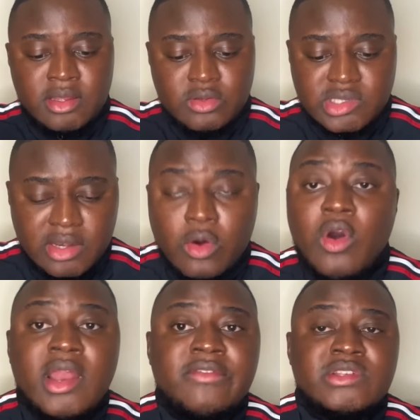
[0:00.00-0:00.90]
You signed
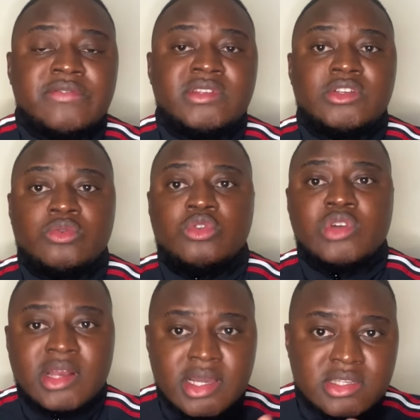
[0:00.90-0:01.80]
Hoyland for £72 million. You
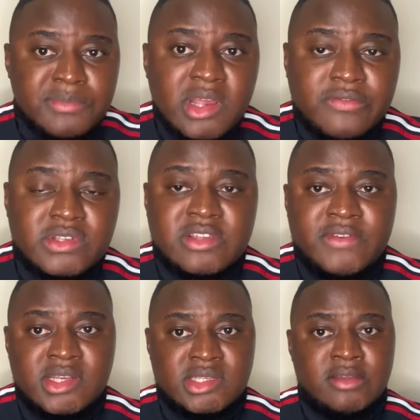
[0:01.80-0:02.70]
signed Casemiro for £70
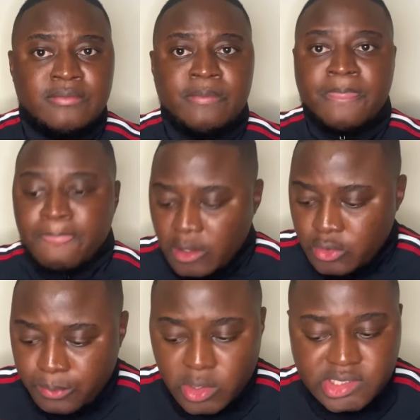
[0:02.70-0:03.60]

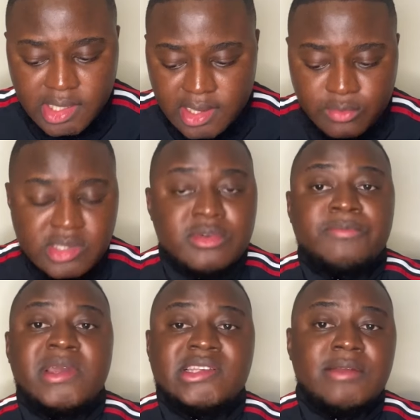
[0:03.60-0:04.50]
million. We
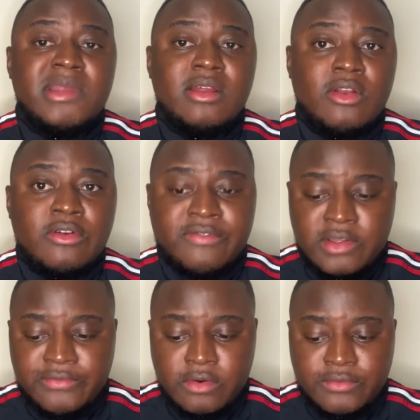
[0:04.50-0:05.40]
paid £10 million loan for
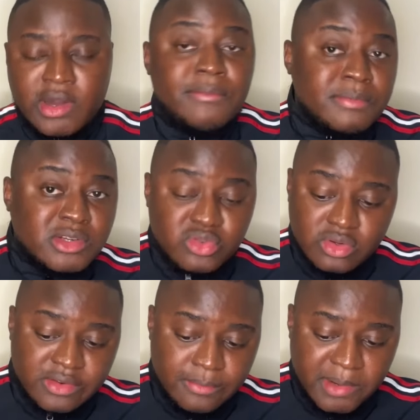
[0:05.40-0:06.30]
Amrabat, who you don't
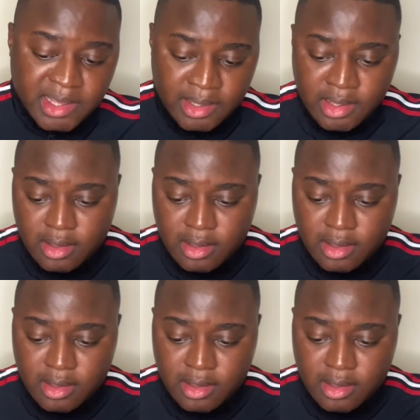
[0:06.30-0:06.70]
even play.